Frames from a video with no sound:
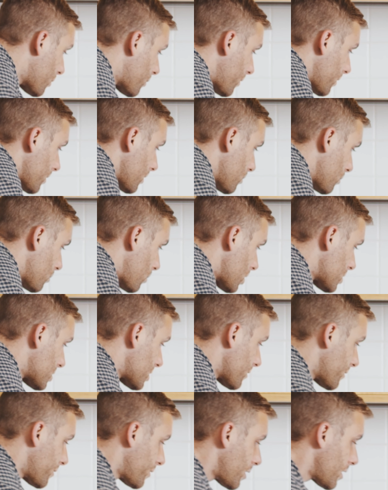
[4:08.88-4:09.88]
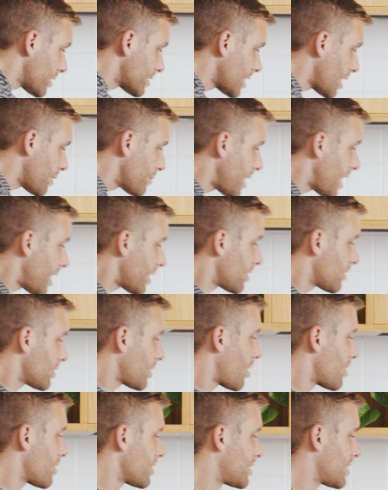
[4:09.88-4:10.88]
you watch it first come out,
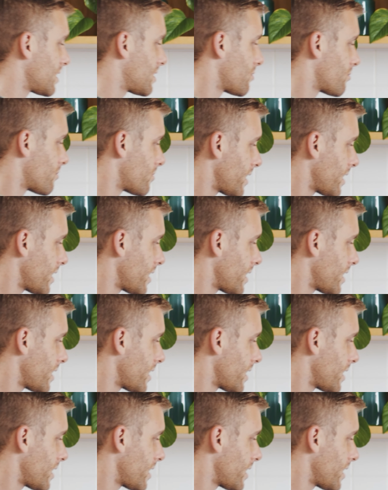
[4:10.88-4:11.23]
you'll notice it's